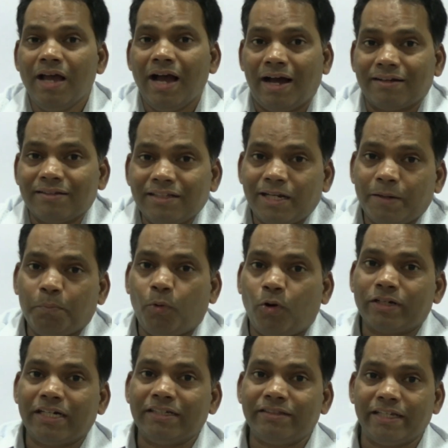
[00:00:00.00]
Another
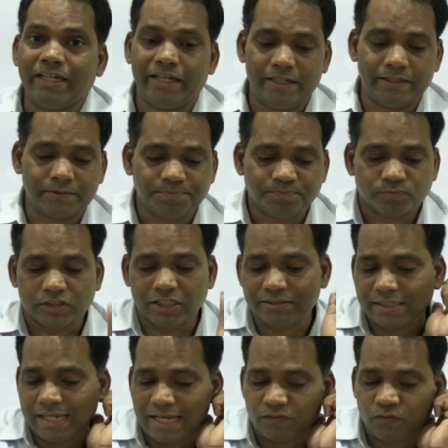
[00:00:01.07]
important thing is this
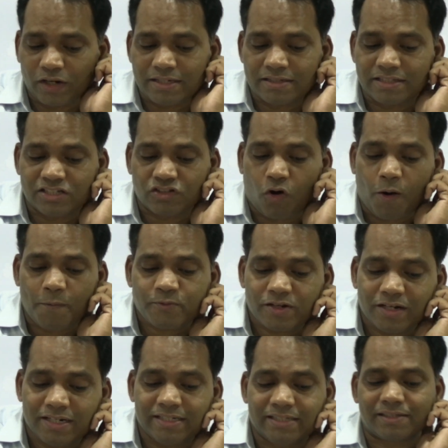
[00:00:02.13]
is as far as this
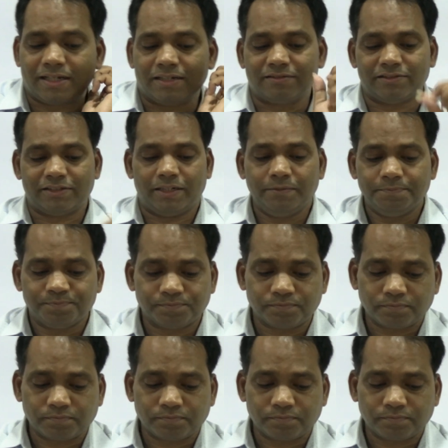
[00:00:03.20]
optional is concerned.